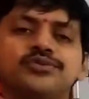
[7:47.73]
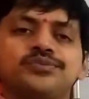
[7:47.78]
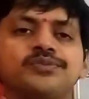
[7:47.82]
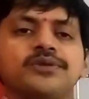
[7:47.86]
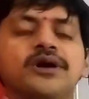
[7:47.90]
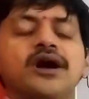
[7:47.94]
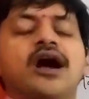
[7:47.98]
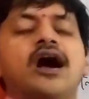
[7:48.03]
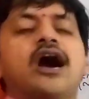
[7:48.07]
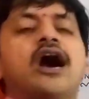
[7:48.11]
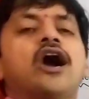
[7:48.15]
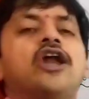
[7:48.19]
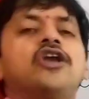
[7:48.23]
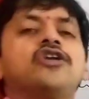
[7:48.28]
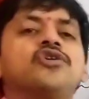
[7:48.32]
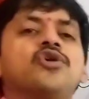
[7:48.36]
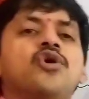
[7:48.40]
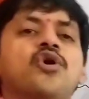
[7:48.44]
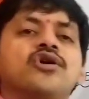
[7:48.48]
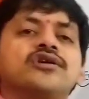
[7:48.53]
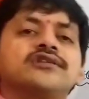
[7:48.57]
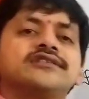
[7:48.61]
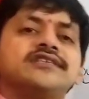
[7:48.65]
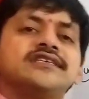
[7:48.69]
group.
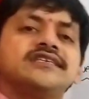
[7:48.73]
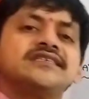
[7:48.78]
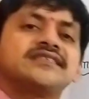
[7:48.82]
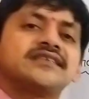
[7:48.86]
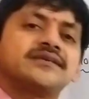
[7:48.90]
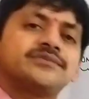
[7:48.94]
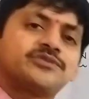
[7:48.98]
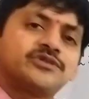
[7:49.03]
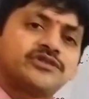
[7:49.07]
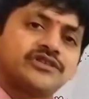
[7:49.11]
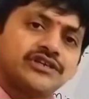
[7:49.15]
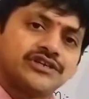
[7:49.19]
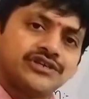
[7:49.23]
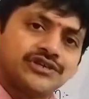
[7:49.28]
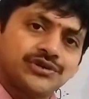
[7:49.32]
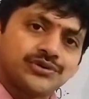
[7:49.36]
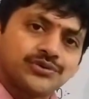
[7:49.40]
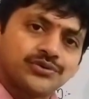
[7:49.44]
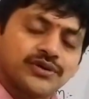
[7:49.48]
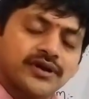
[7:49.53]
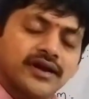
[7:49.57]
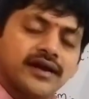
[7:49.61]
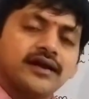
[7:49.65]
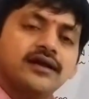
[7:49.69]
Alkoxy
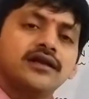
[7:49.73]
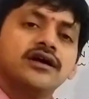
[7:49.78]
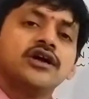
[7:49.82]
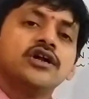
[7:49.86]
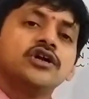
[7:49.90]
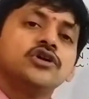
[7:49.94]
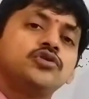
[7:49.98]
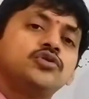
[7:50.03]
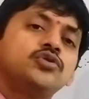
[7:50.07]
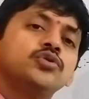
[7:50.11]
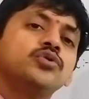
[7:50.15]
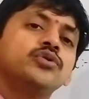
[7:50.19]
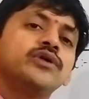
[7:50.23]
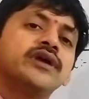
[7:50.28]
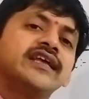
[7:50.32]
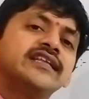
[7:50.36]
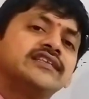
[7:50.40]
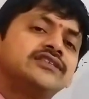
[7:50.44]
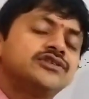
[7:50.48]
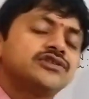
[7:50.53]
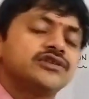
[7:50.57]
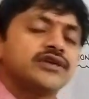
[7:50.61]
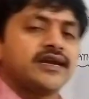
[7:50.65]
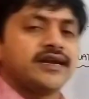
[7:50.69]
substituted
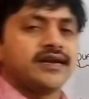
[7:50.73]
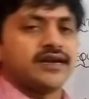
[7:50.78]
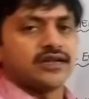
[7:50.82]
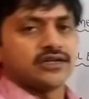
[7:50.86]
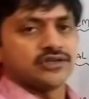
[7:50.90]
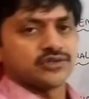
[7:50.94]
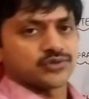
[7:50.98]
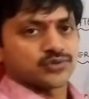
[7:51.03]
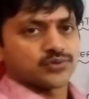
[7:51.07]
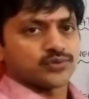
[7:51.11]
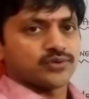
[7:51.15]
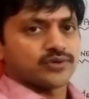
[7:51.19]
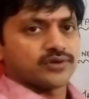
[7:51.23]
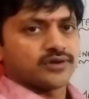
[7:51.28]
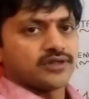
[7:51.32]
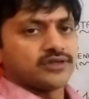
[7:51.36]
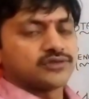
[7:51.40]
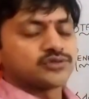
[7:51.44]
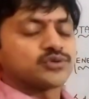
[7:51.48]
2H indazole.